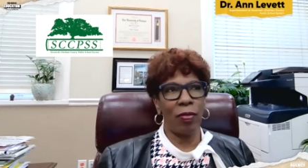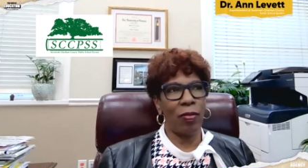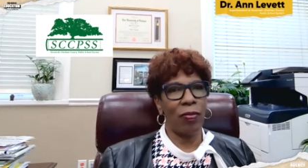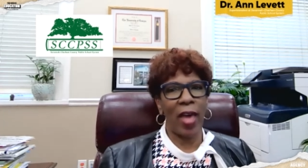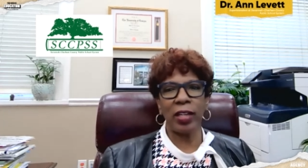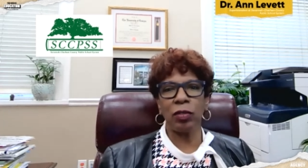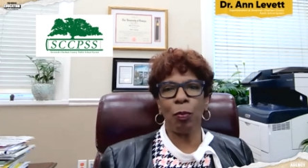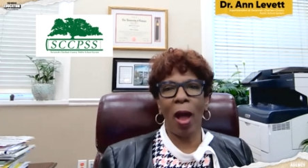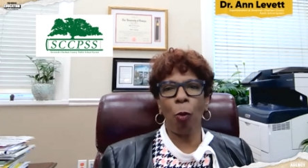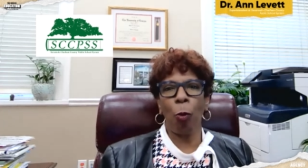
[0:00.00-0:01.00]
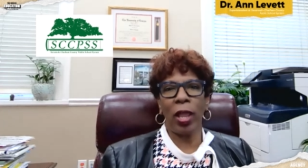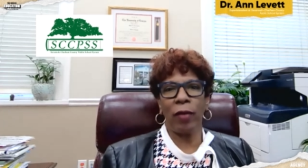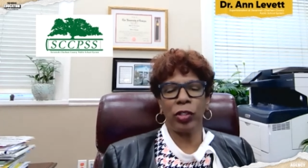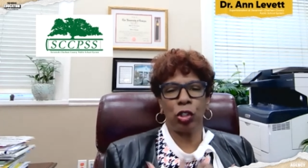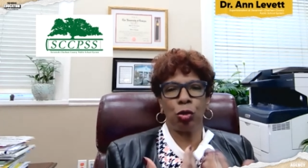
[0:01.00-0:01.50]
that is my way
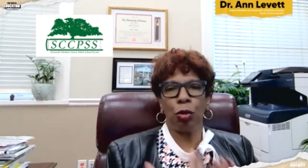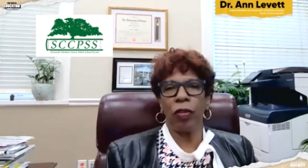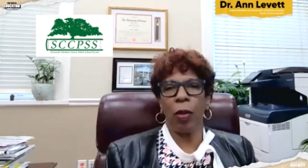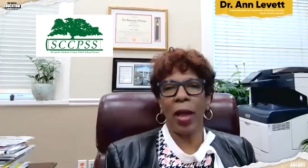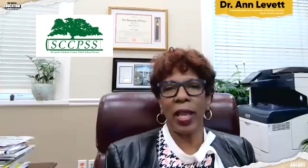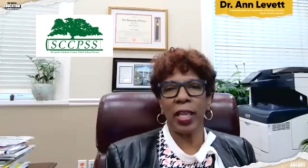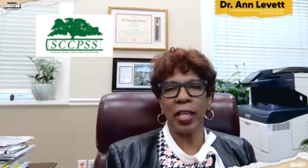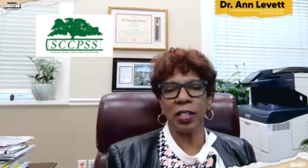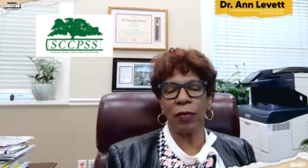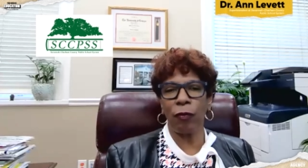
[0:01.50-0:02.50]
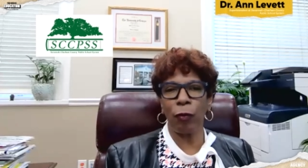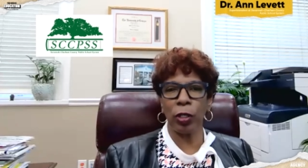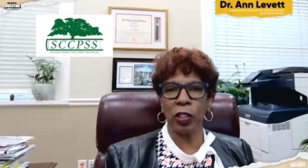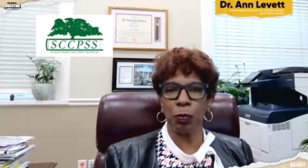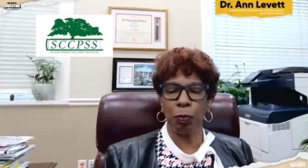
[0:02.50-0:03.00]
of ensuring that my kids have a
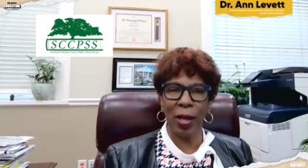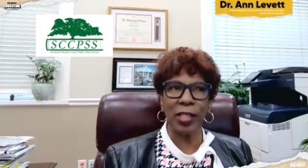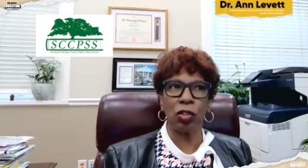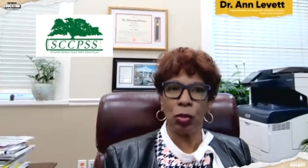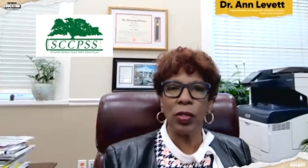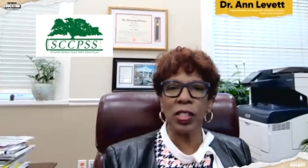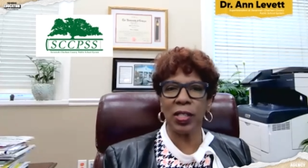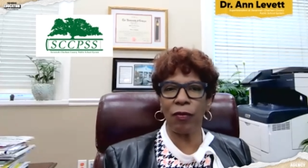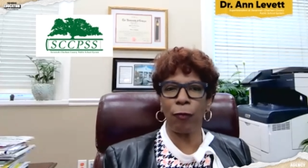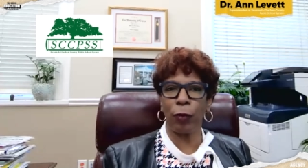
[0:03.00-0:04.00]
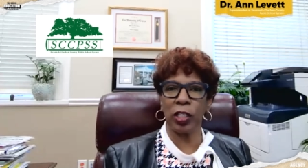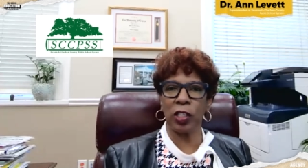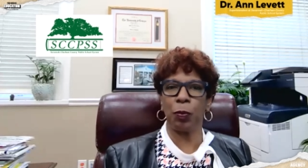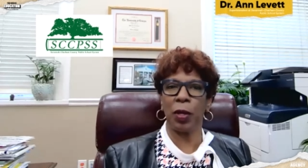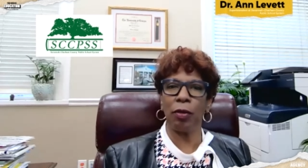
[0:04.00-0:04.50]
full my students have a full
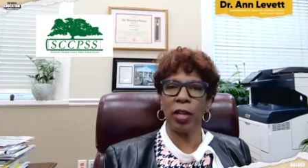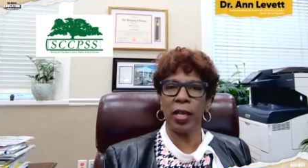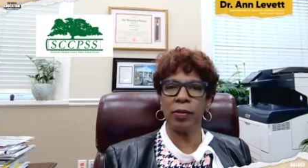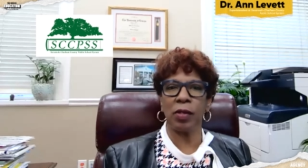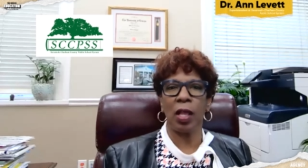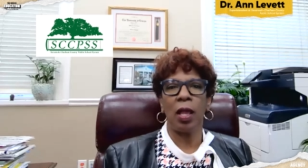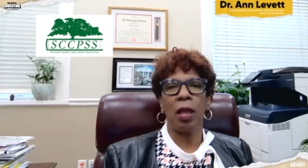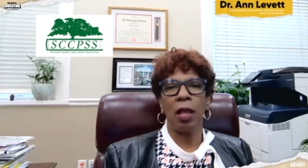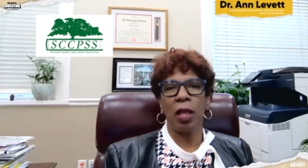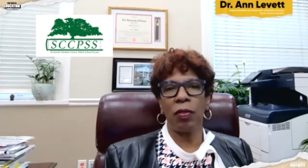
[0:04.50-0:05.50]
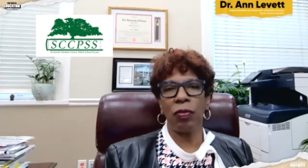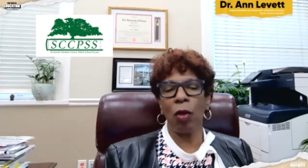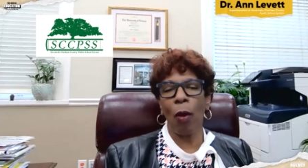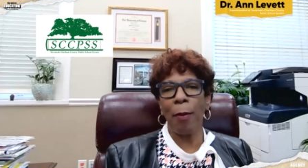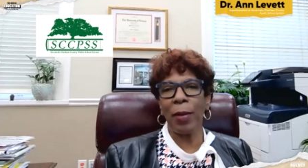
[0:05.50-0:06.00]
experience
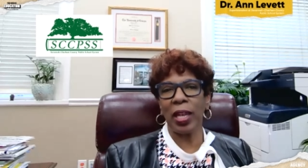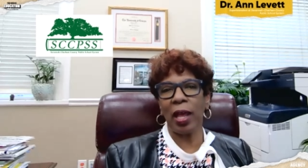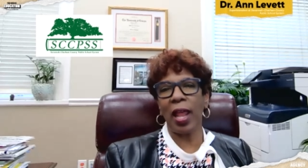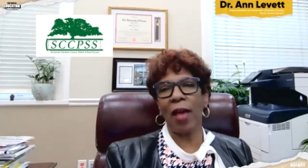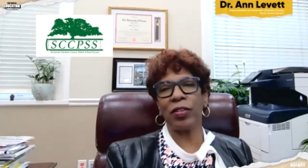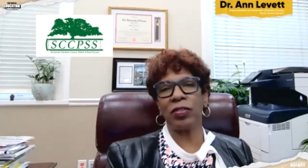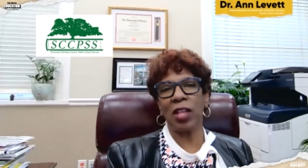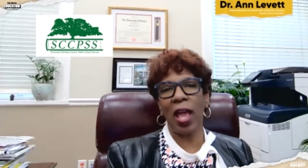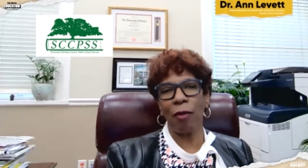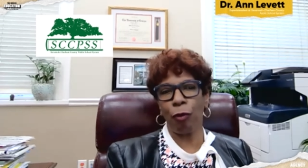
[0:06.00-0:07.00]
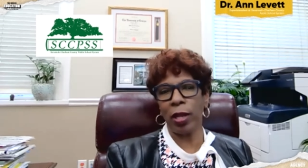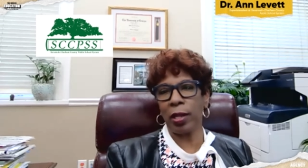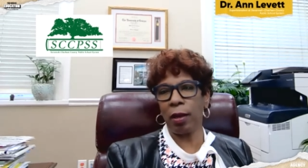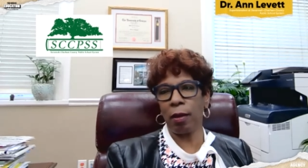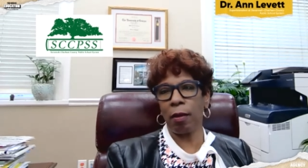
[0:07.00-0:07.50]
though I may not have the staff right
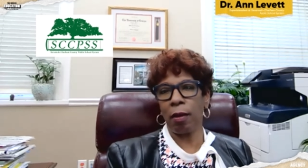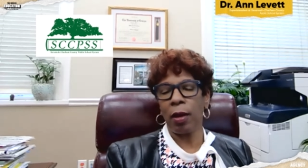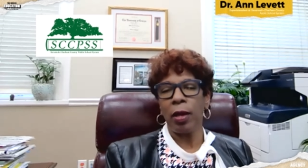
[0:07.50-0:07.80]
here.